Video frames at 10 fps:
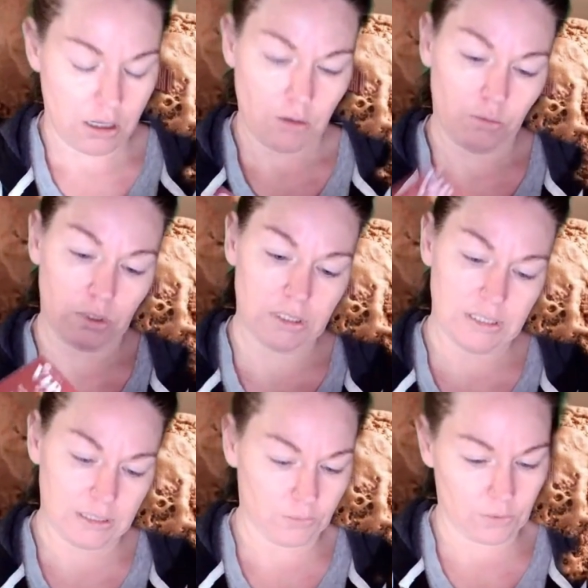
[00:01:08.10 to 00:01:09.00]
what is
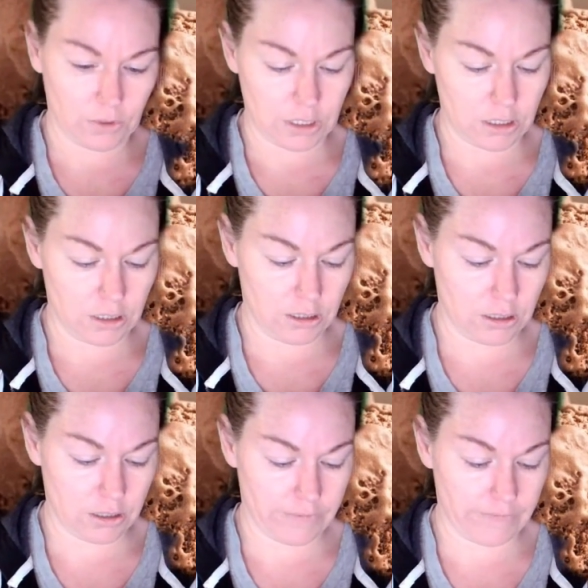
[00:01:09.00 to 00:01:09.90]
this one?
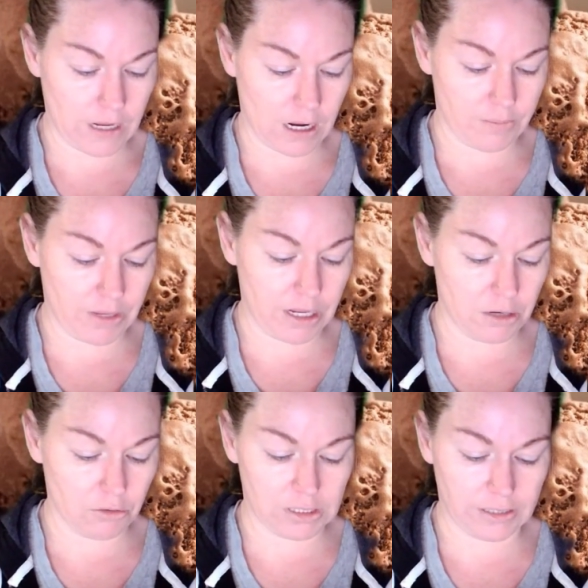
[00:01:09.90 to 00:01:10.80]
VIP,
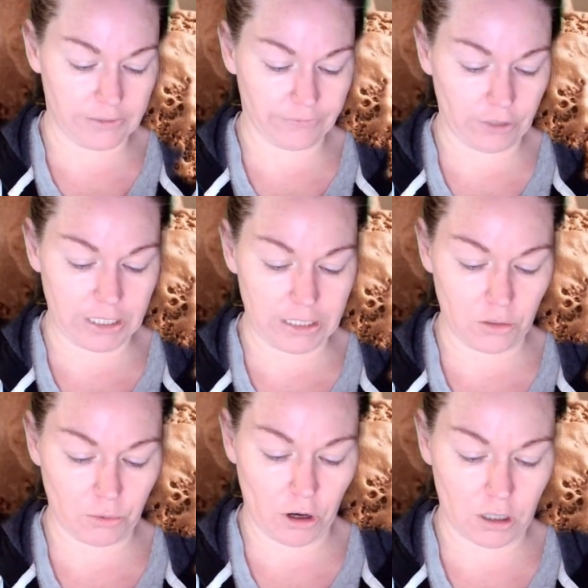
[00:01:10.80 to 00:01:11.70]
receive free new
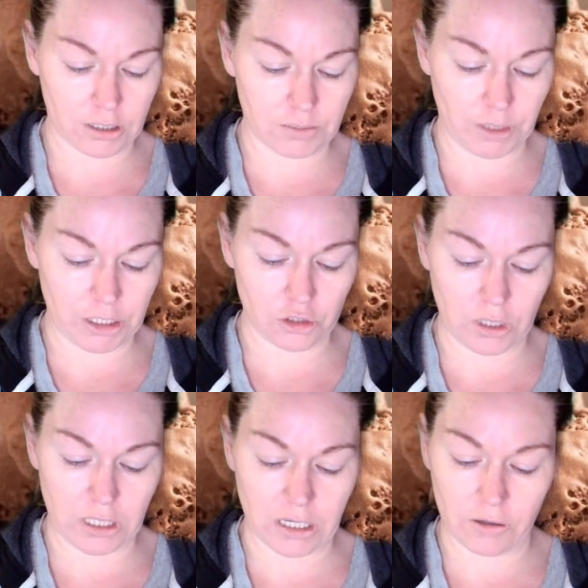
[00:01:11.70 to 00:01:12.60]
products by
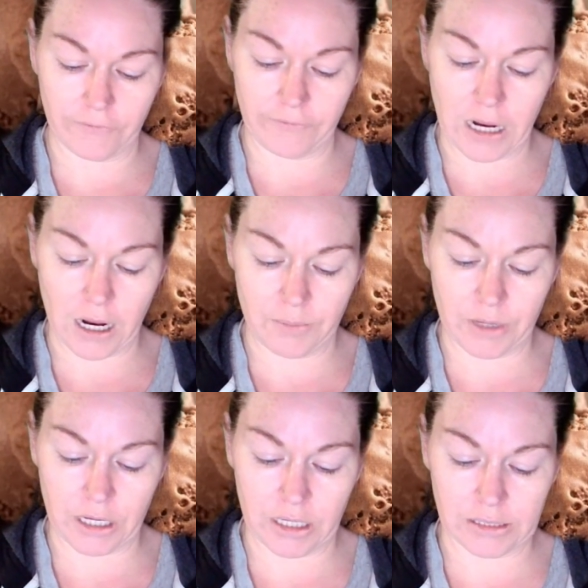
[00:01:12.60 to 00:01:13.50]
joining our
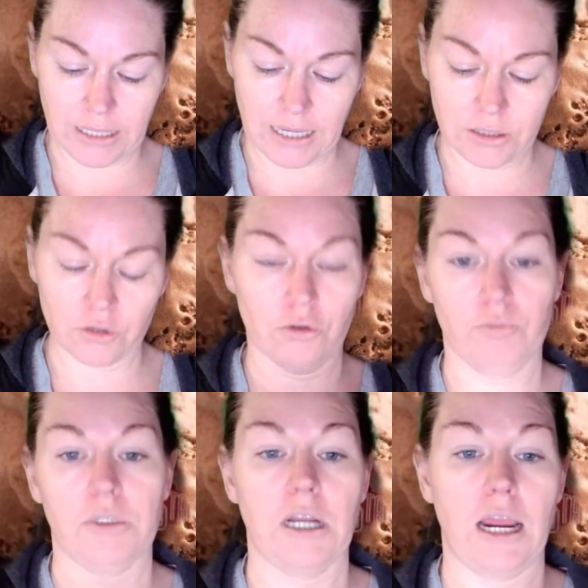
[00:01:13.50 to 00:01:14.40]
VIP test group
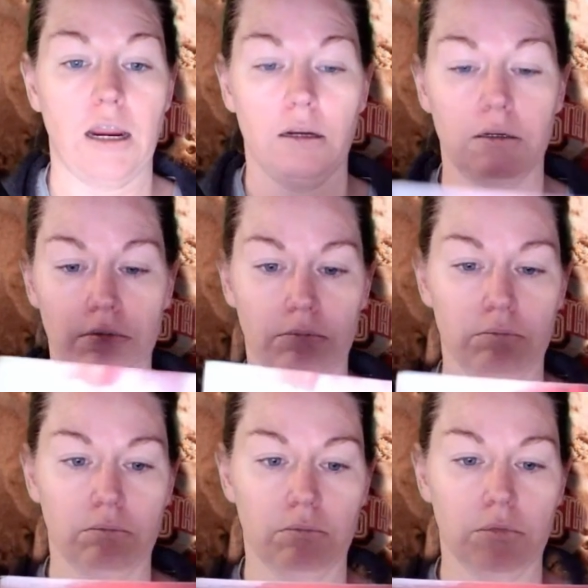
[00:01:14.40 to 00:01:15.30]
today.
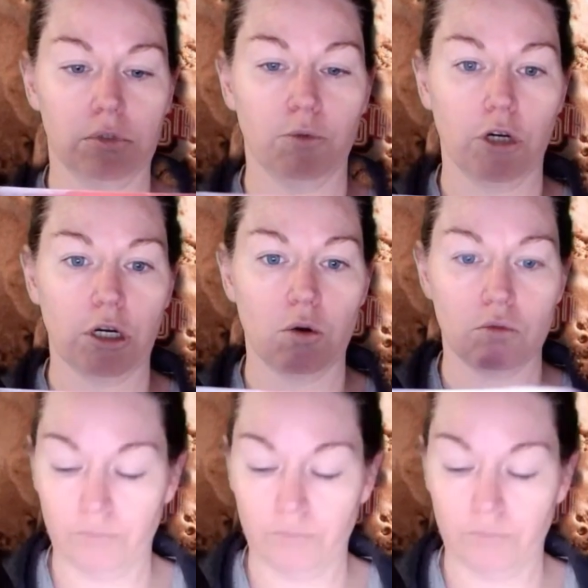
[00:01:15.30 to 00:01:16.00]
Pretty cool.